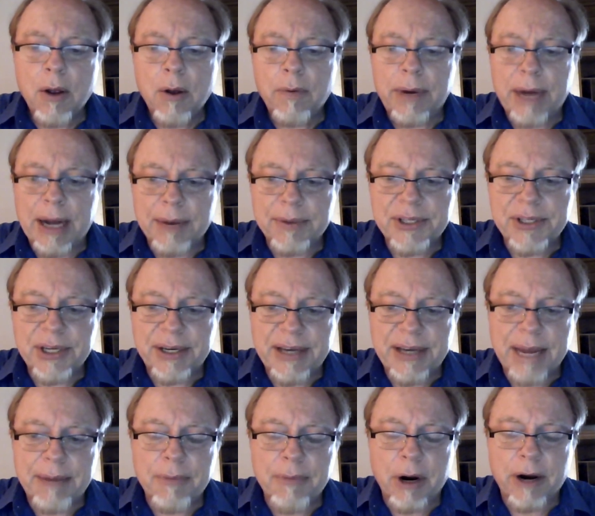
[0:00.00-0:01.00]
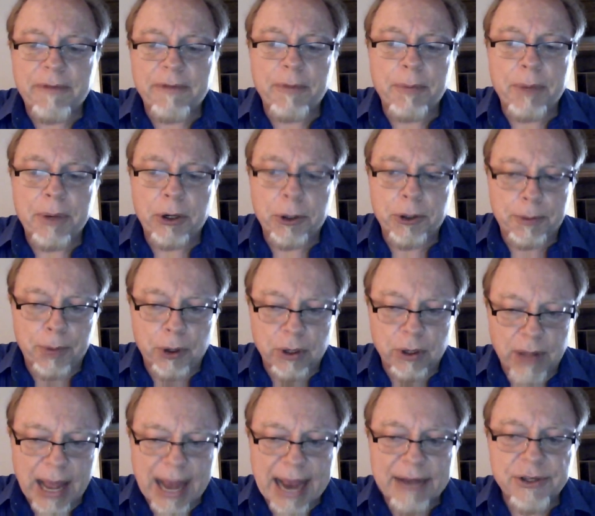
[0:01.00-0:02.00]
when I was in Denmark for Bilderberg
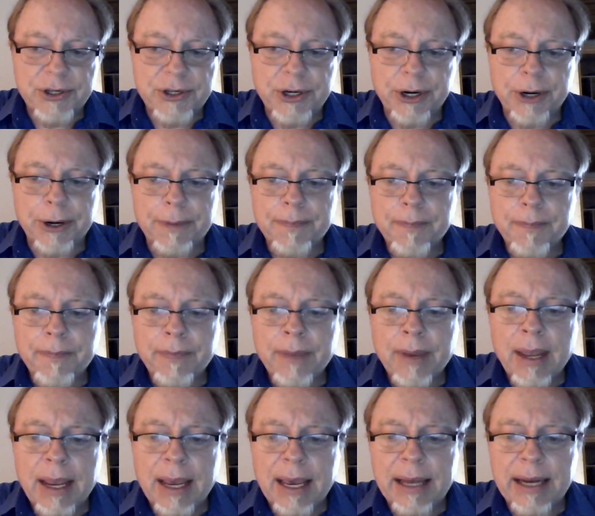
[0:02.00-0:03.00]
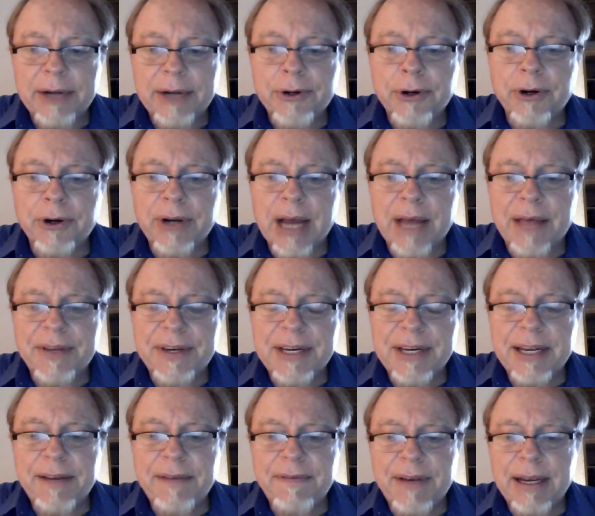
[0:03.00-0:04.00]
last year, and I turned on the
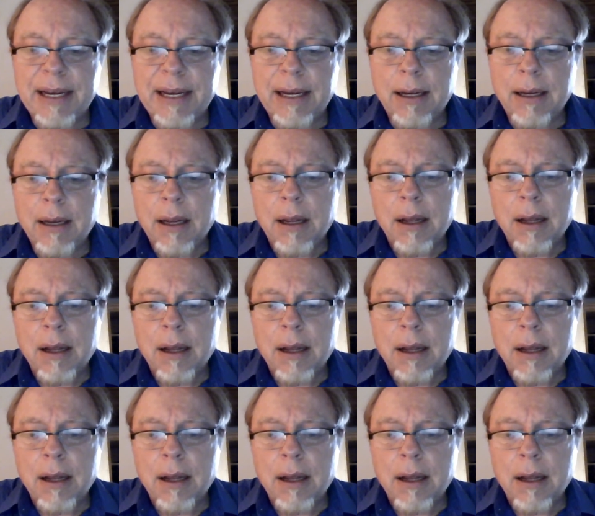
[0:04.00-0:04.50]
TV,